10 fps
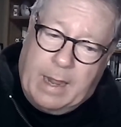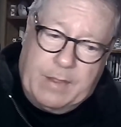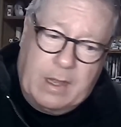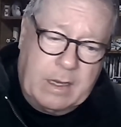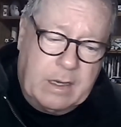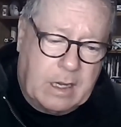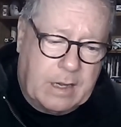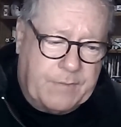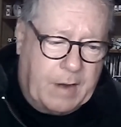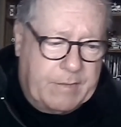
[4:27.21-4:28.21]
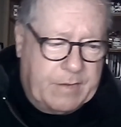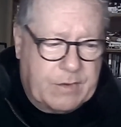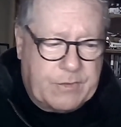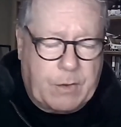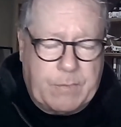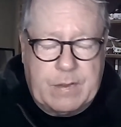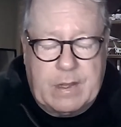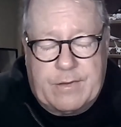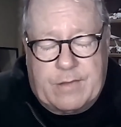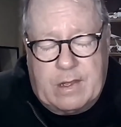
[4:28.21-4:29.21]
And then uh, five years ago, we
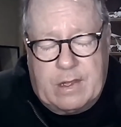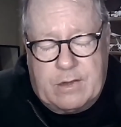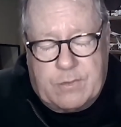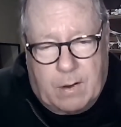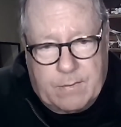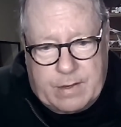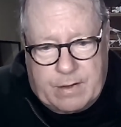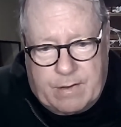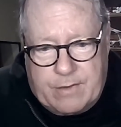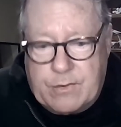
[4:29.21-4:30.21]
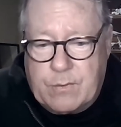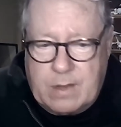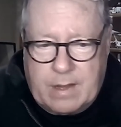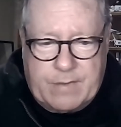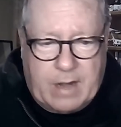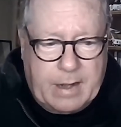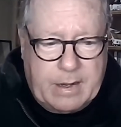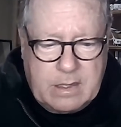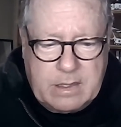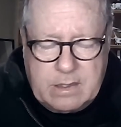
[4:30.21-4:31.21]
released the twelve liter engine or eleven
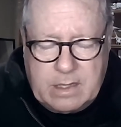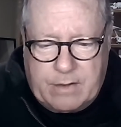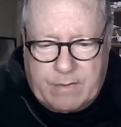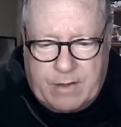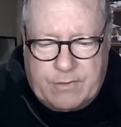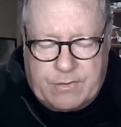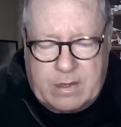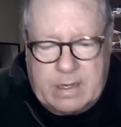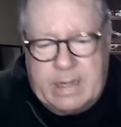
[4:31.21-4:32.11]
nine liter engine.